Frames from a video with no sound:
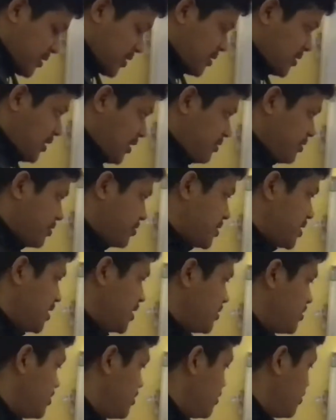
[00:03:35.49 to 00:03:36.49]
Now you see,
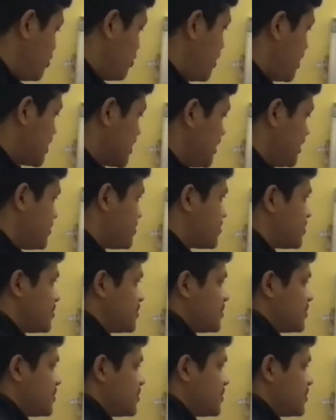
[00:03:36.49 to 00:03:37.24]
what if